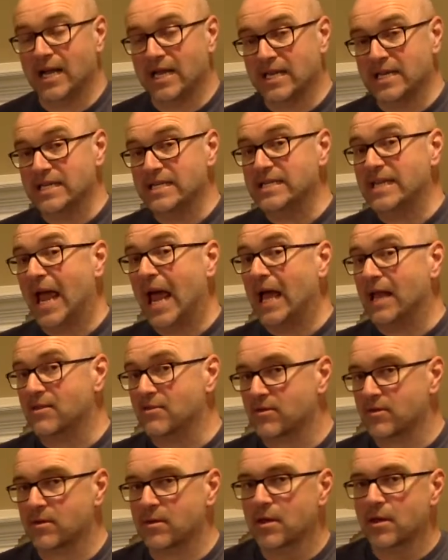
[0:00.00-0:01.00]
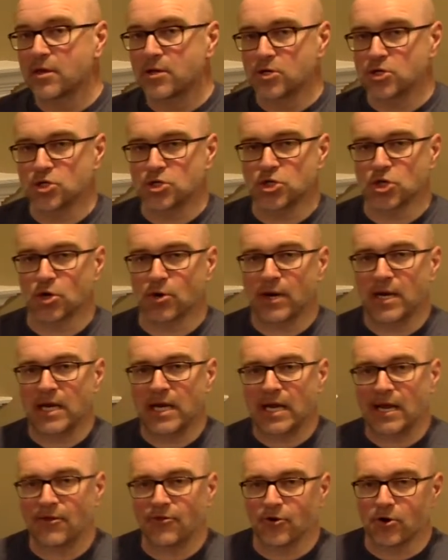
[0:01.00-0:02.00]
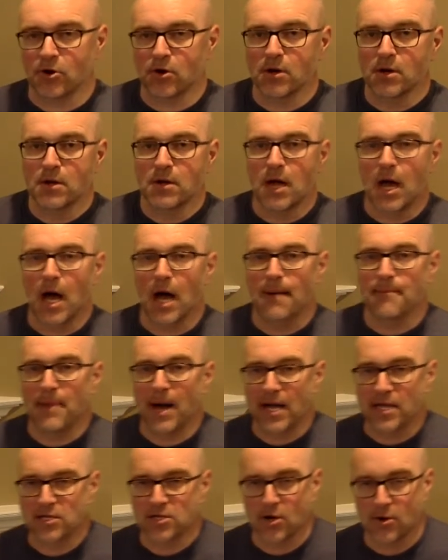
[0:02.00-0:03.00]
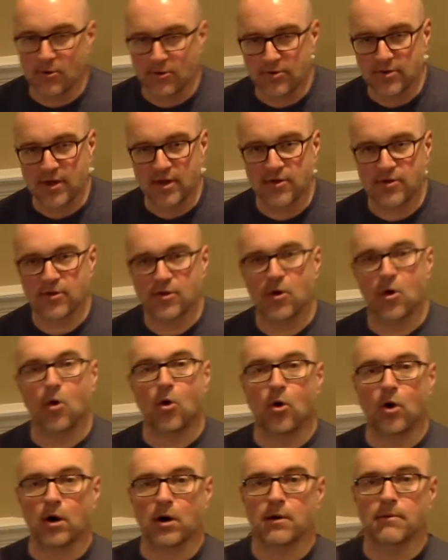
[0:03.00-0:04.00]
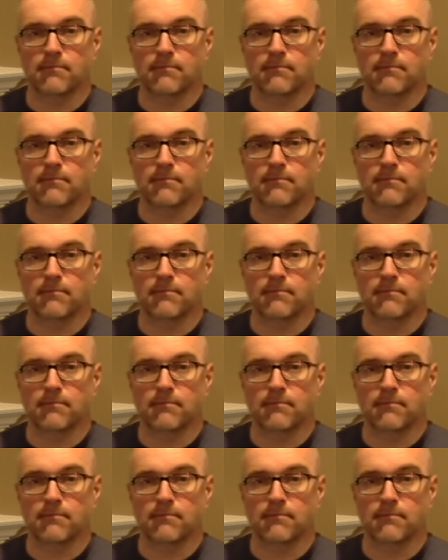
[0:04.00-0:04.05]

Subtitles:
condense during either mitosis or